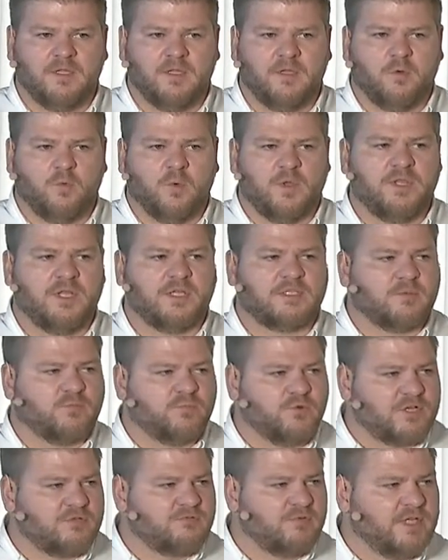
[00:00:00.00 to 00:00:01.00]
When there's a
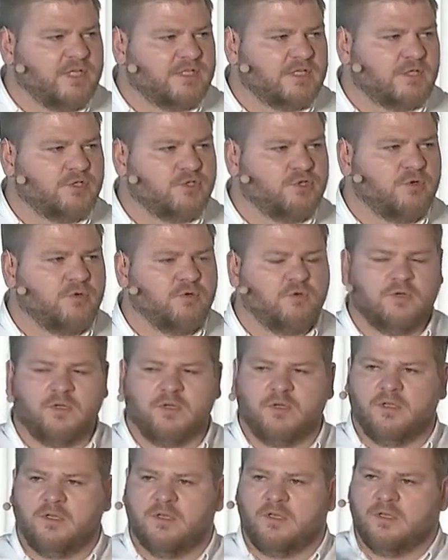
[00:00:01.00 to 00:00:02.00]
press release at 2,
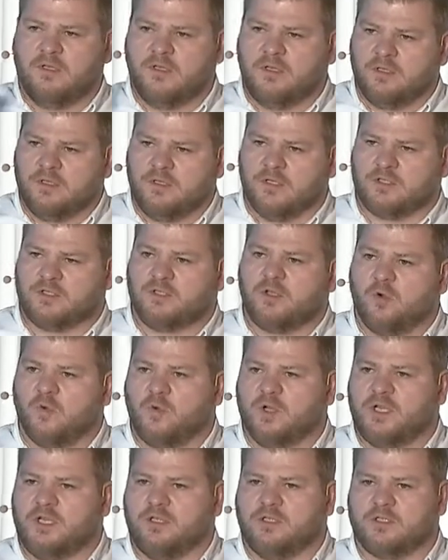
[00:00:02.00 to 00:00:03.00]
there's no
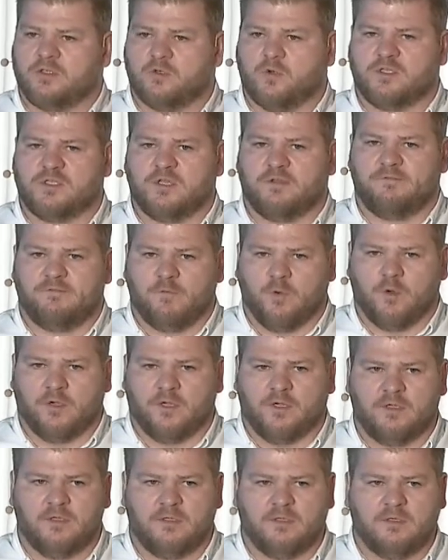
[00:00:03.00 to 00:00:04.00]
one in the stores at 4.
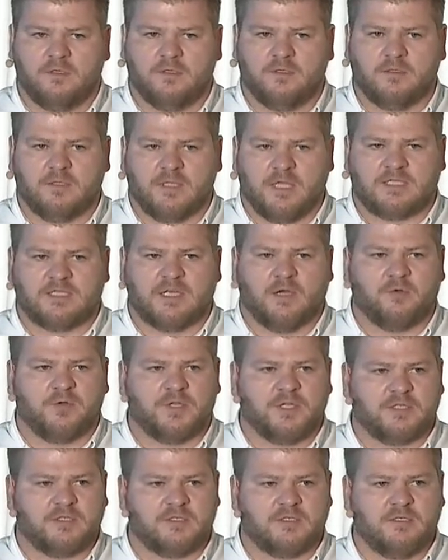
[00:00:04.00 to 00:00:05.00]
That's how it
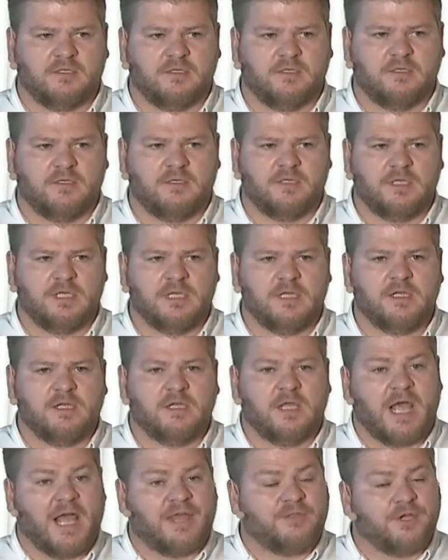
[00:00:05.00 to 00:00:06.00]
is.
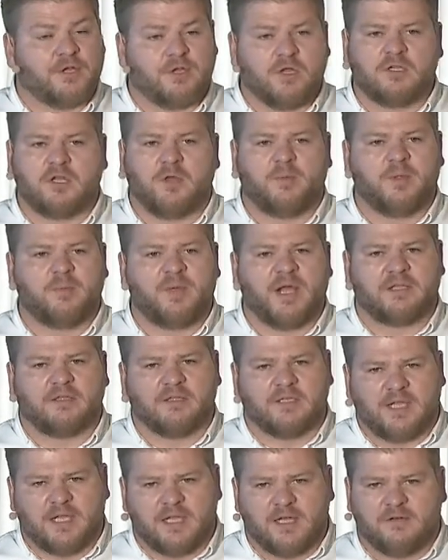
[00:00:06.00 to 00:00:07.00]
And they're not coming back the
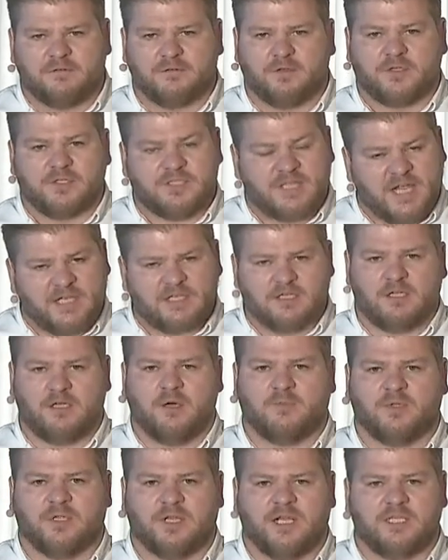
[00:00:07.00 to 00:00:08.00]
day after. It takes a
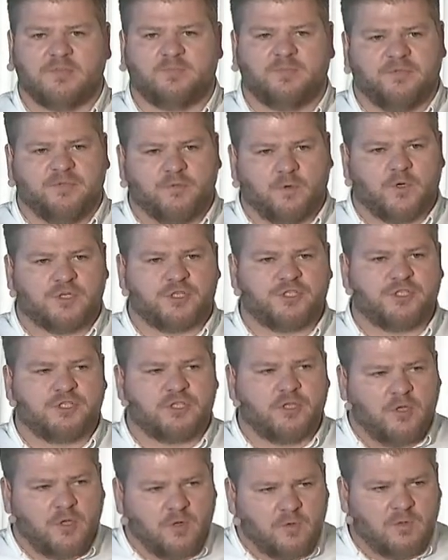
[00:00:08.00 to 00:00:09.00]
couple of days before
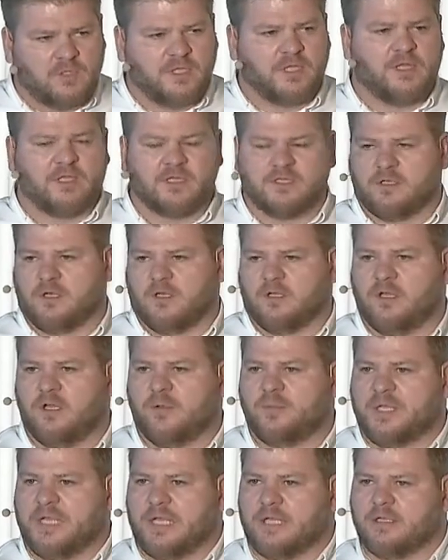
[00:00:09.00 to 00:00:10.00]
slowly they start
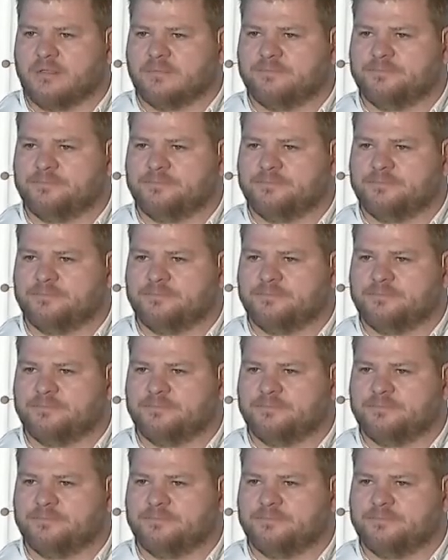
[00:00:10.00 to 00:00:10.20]
coming in.